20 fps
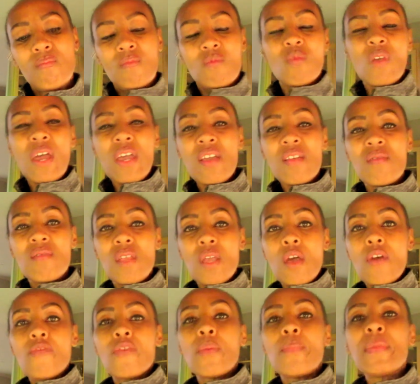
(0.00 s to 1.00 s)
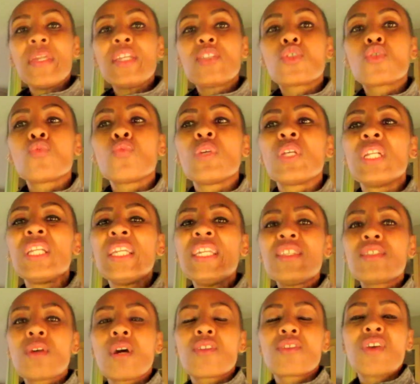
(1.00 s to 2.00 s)
right, for me to
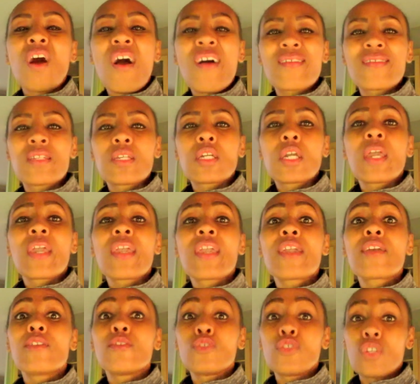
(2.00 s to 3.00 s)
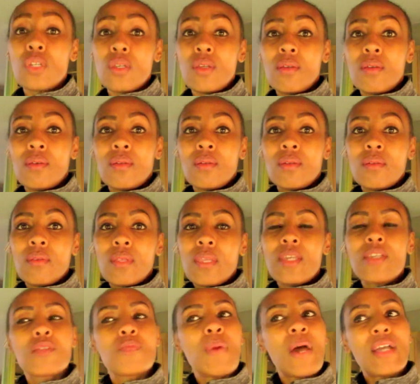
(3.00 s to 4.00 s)
release toxic energy
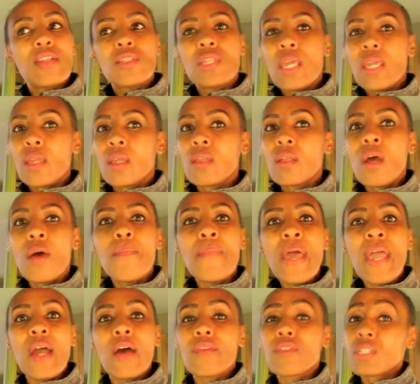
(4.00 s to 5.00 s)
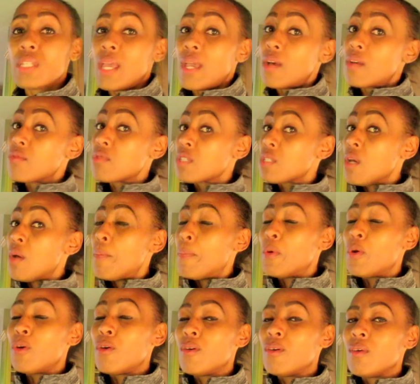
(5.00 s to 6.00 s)
is by taking a bath. Sounds
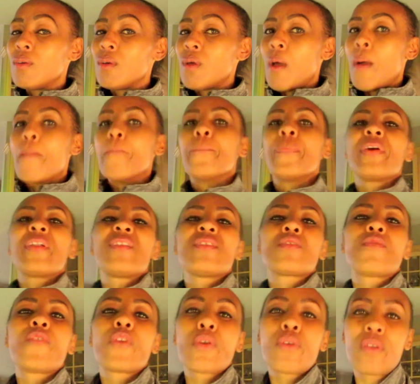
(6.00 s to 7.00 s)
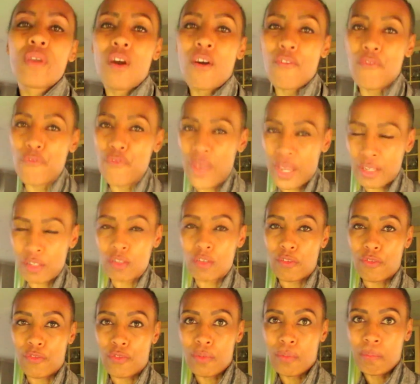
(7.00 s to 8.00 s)
simple, but it's very
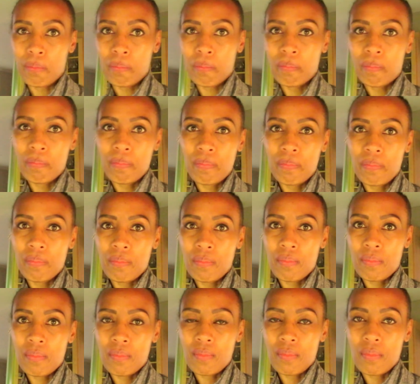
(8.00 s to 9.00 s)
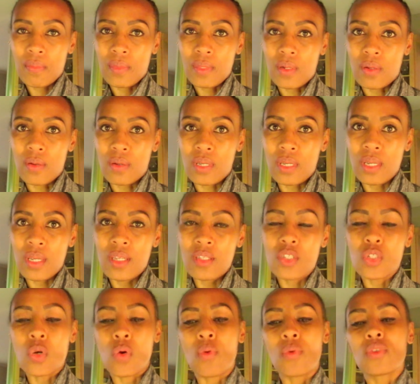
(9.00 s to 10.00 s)
effective. Okay,
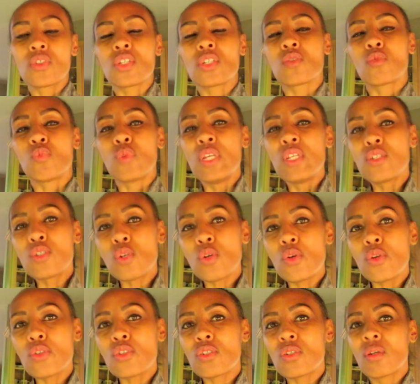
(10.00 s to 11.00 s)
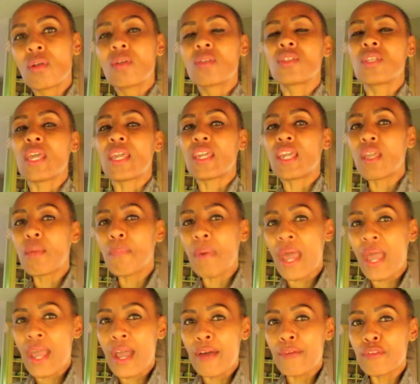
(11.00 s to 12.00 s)
so just research taking
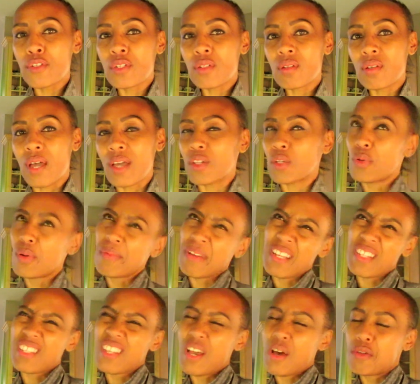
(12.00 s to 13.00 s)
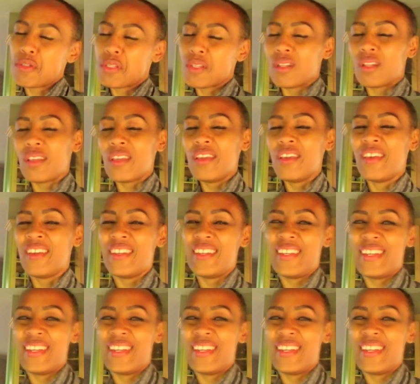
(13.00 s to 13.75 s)
baths. I know it might sound silly,